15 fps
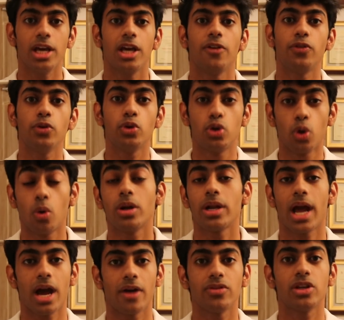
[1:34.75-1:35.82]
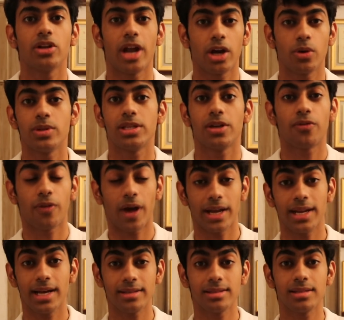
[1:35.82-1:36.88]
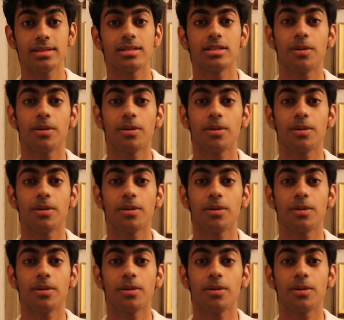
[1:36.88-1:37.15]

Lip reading: if you don't have the requisite finances